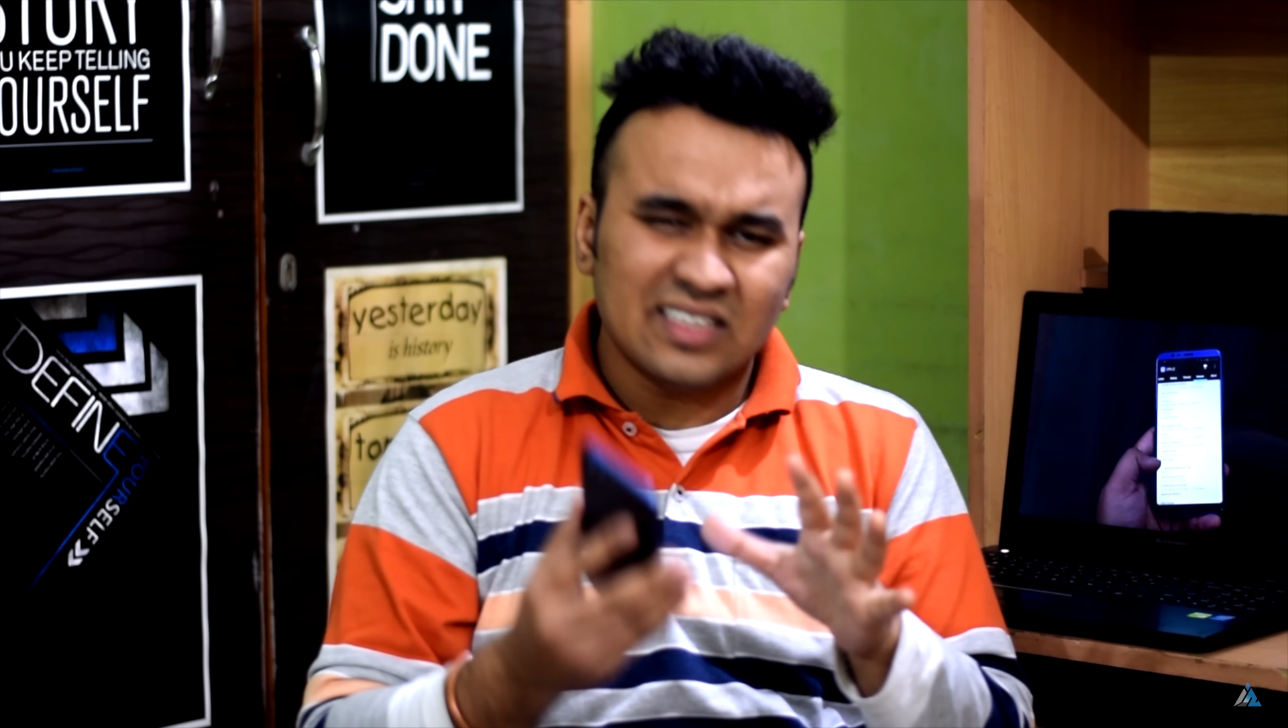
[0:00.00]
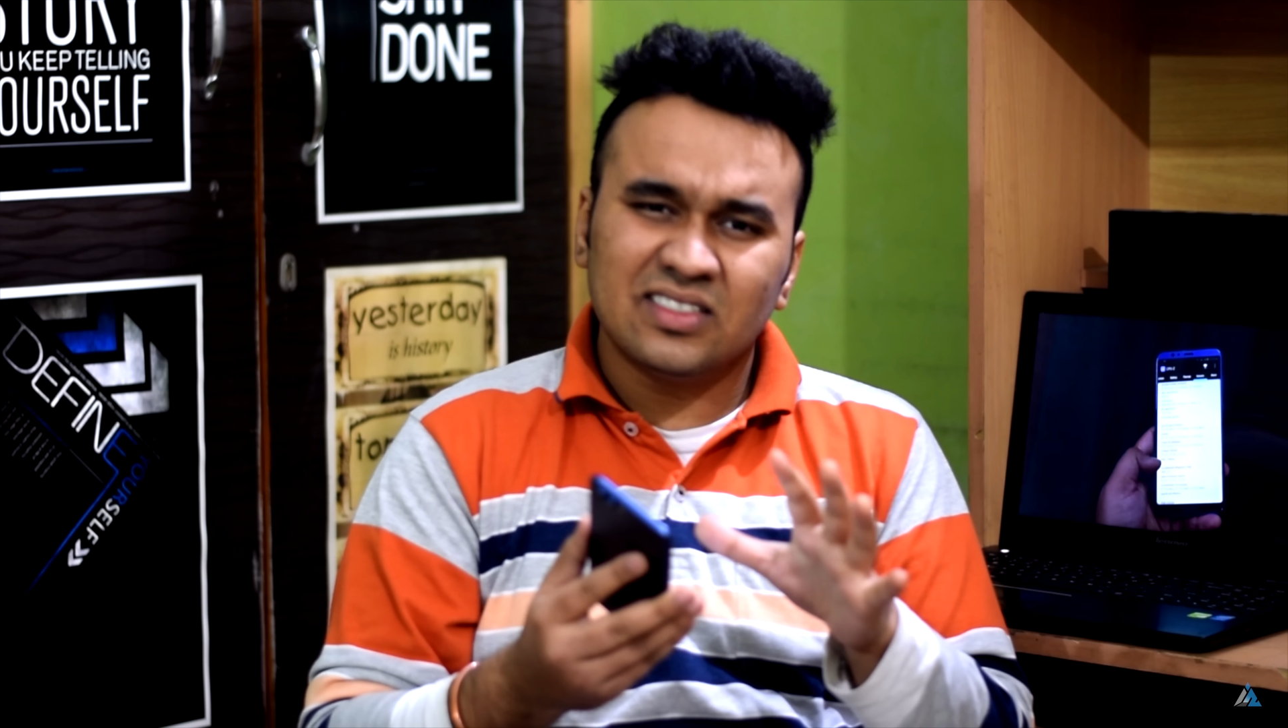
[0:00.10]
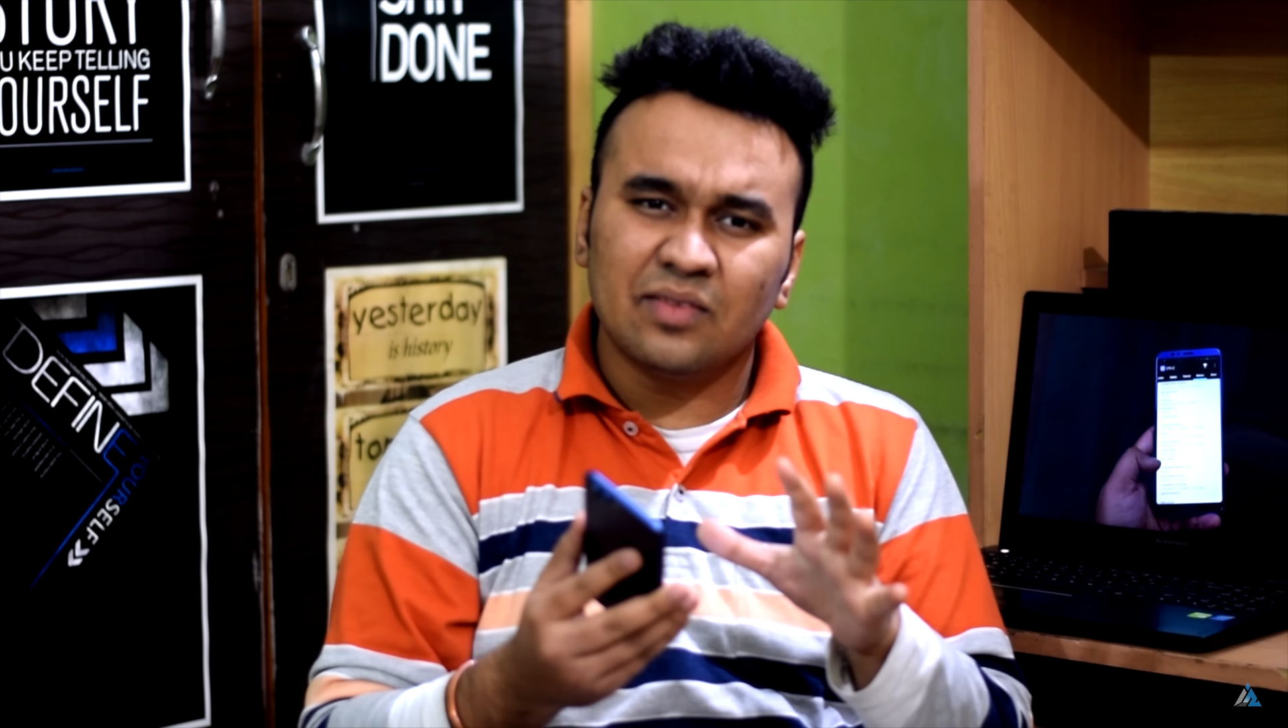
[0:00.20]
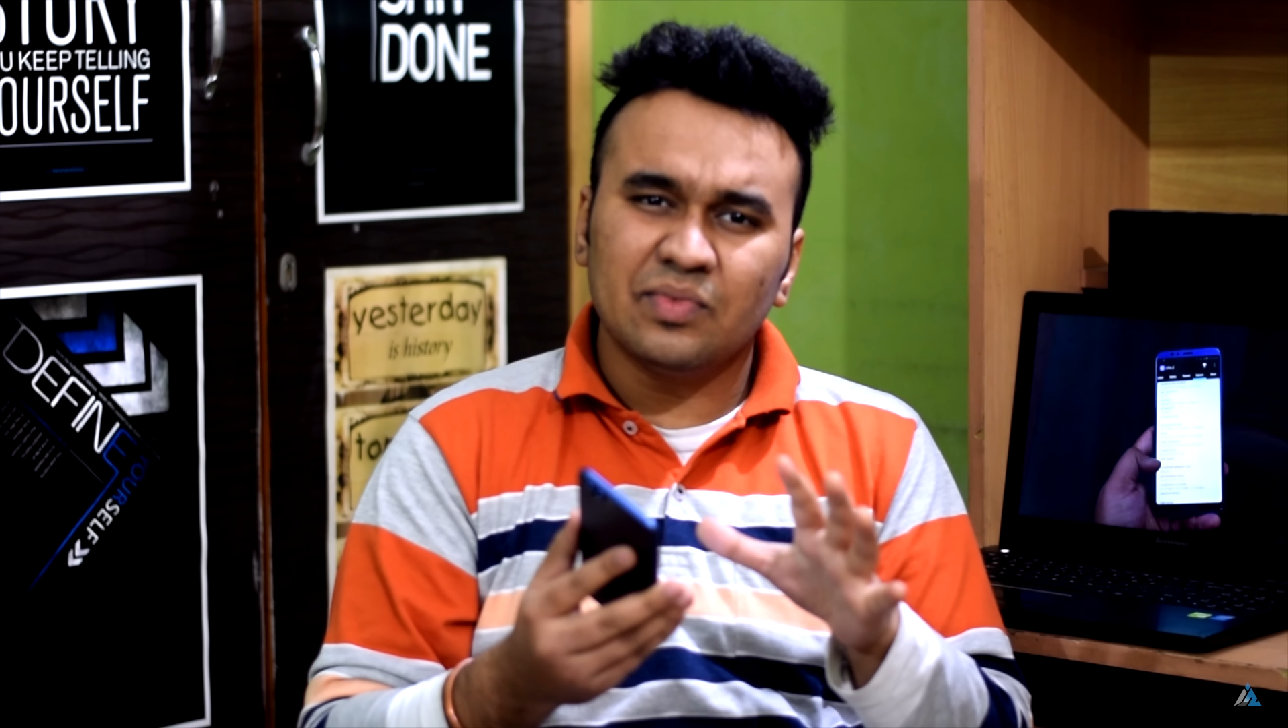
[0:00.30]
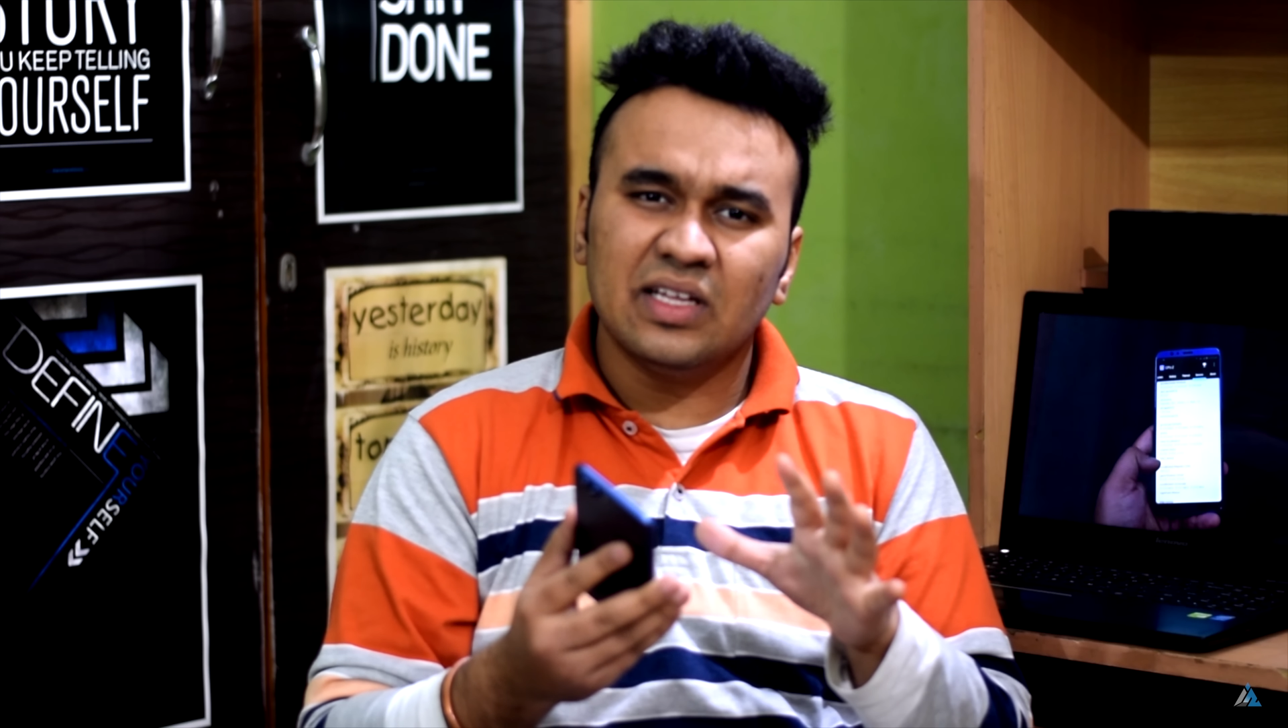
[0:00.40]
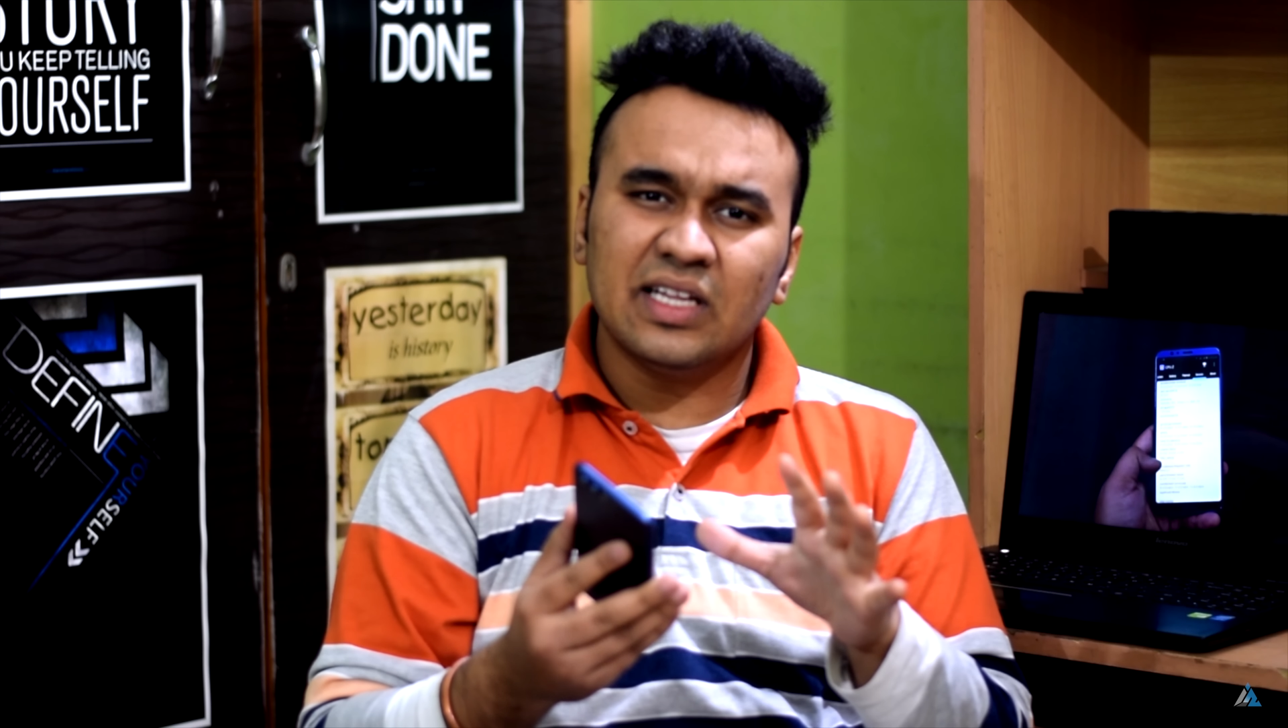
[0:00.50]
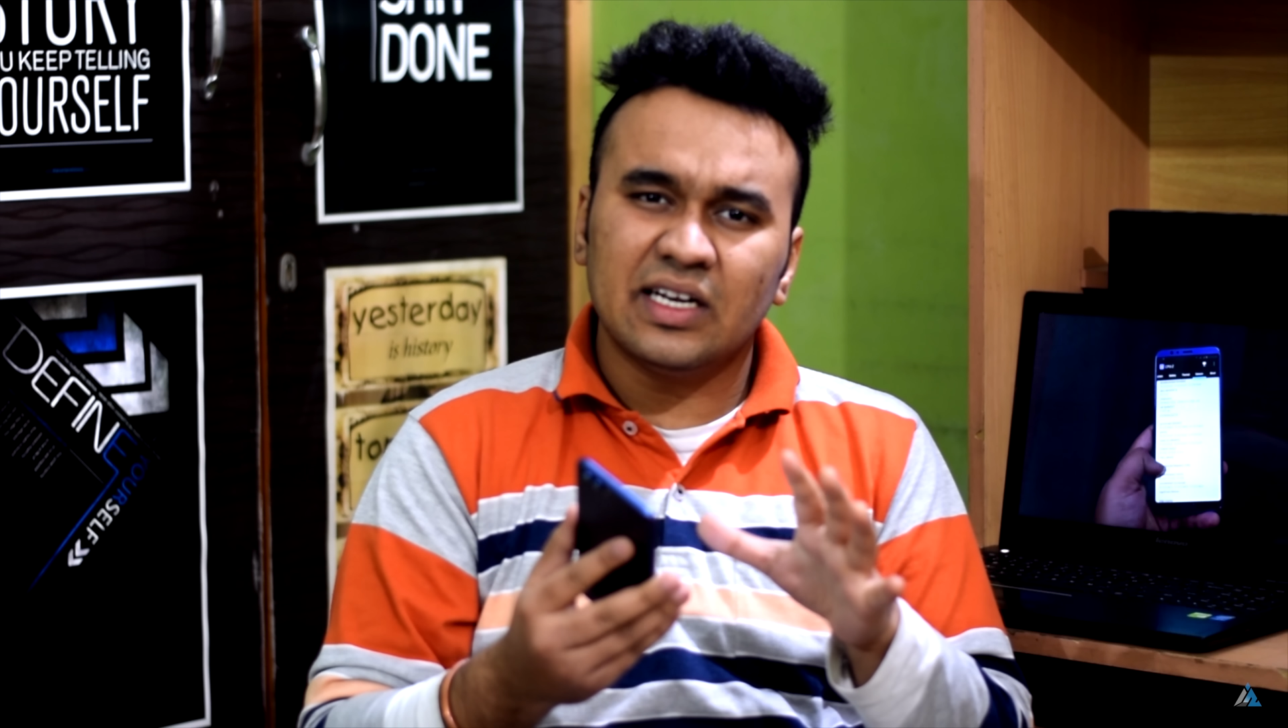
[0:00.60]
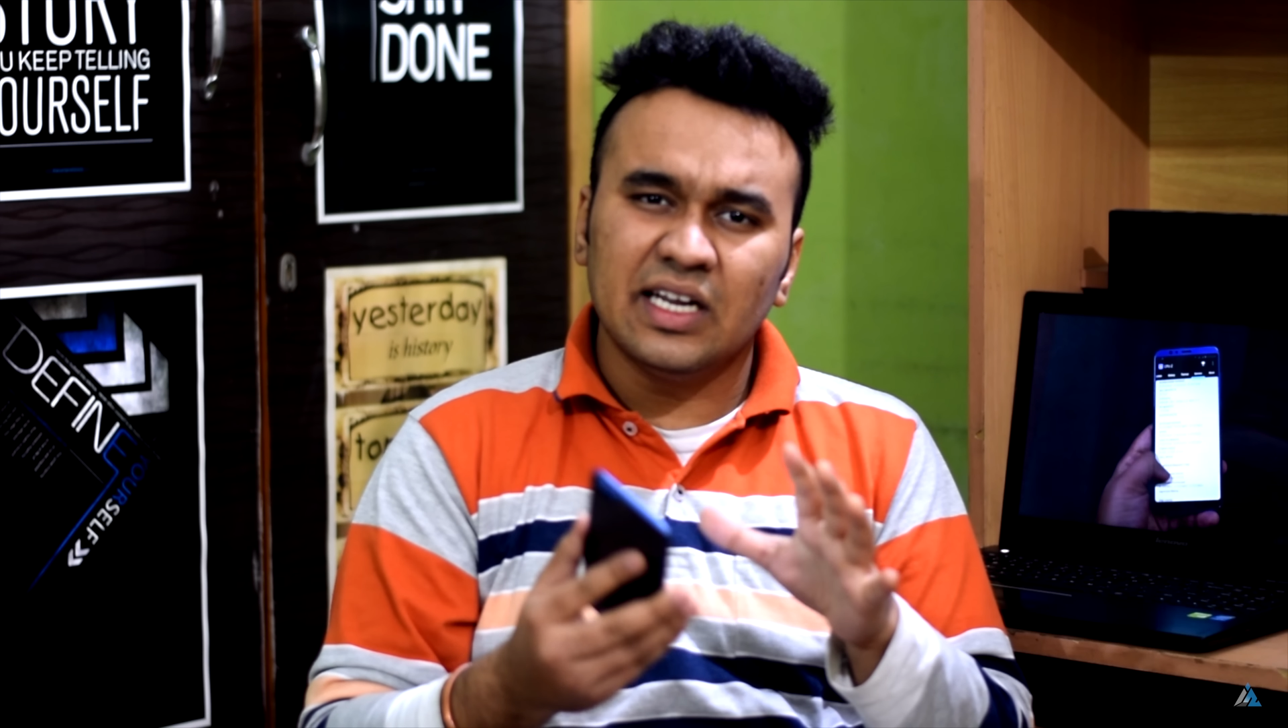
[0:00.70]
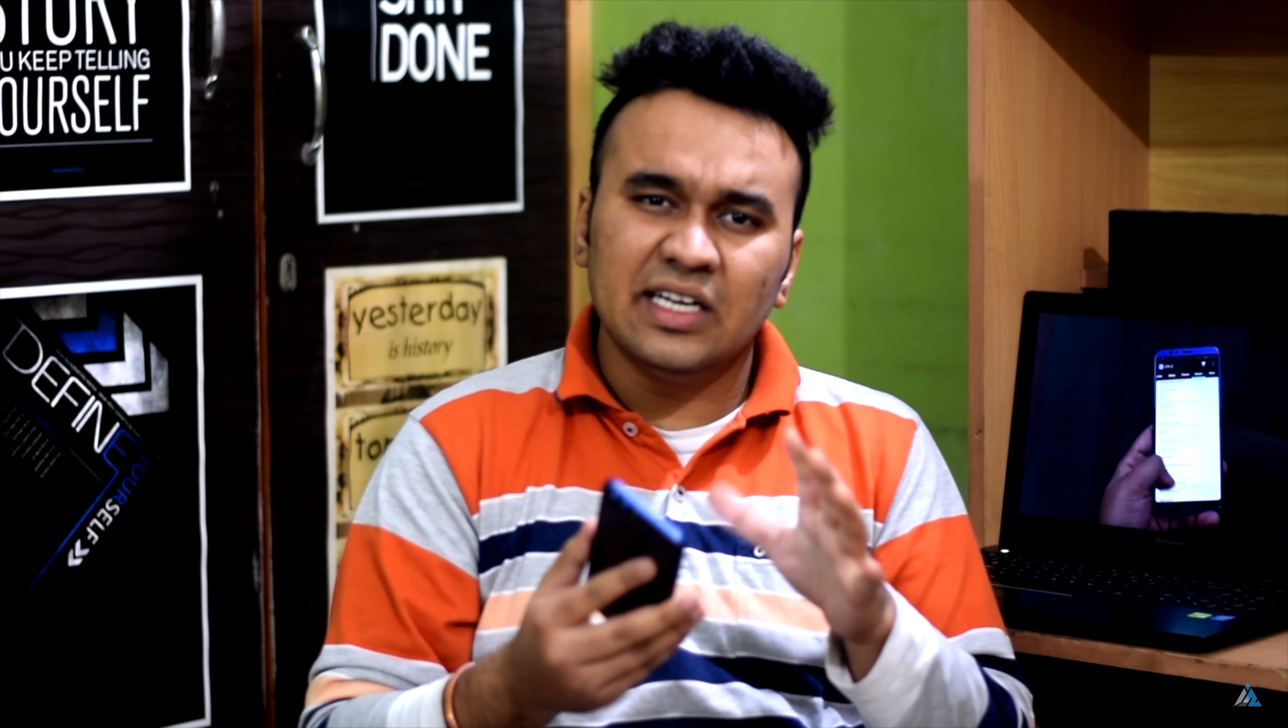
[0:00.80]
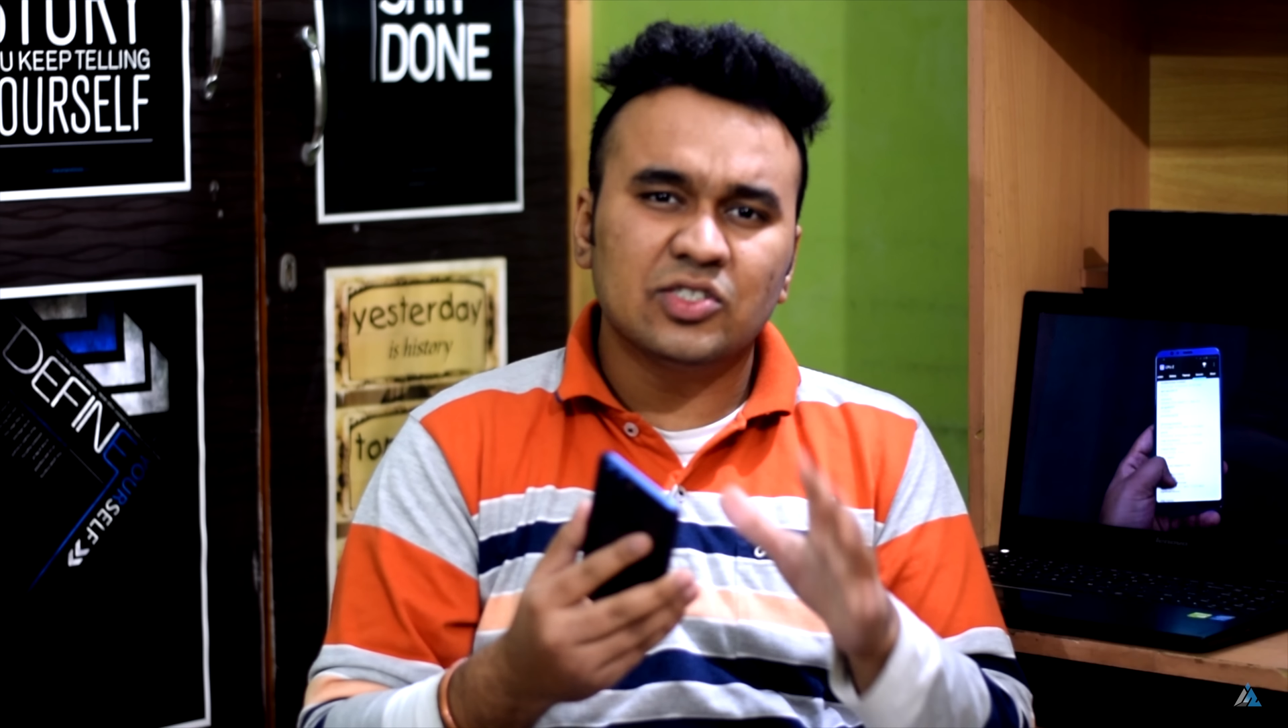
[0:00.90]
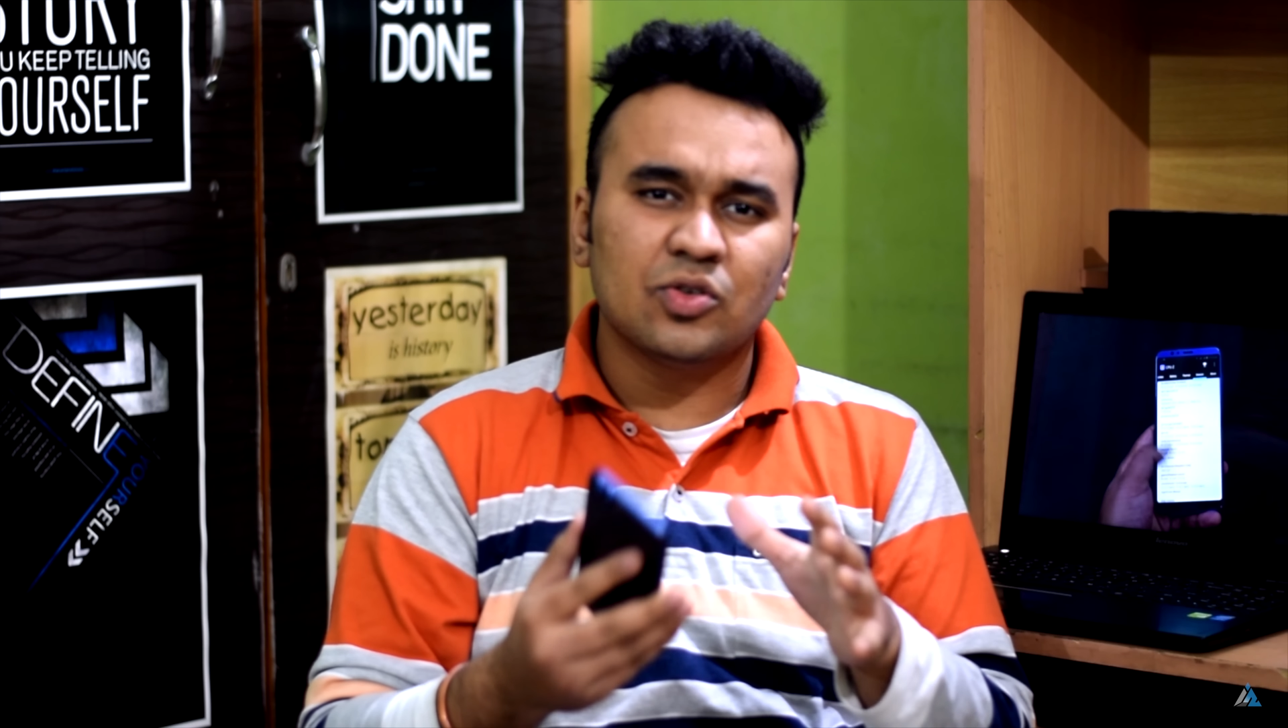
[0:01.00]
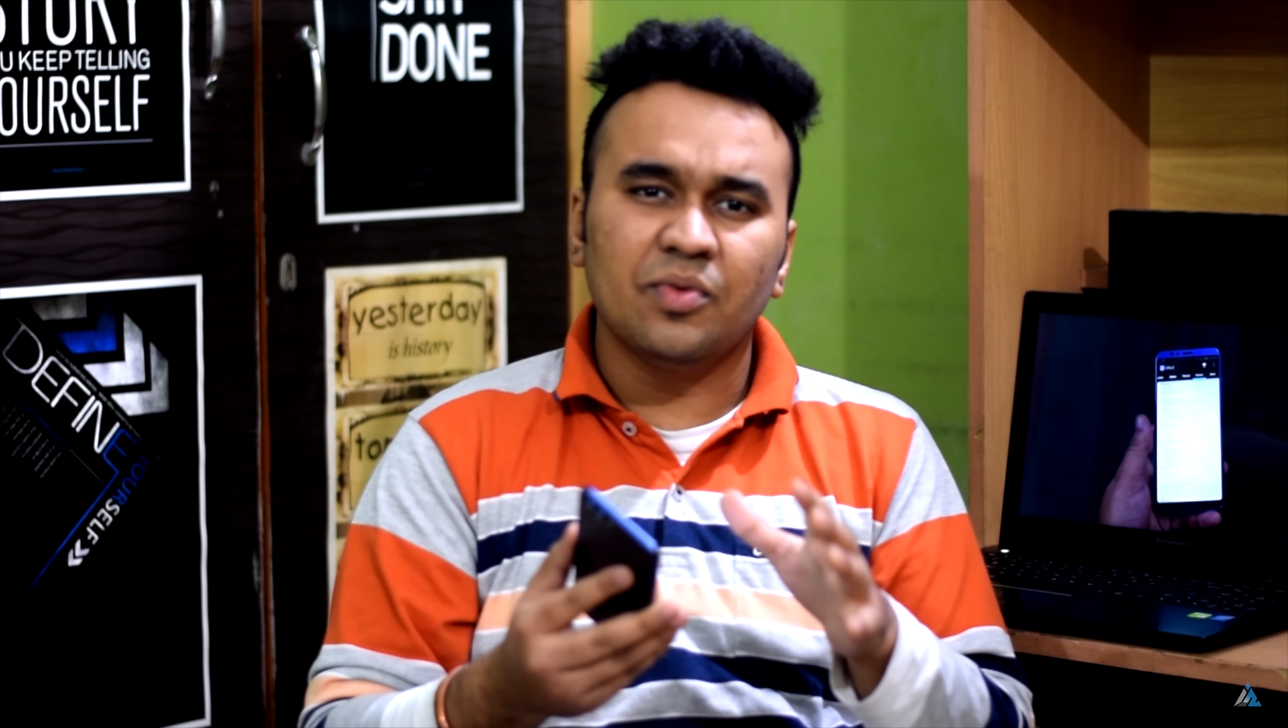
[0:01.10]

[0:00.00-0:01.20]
is something that needs to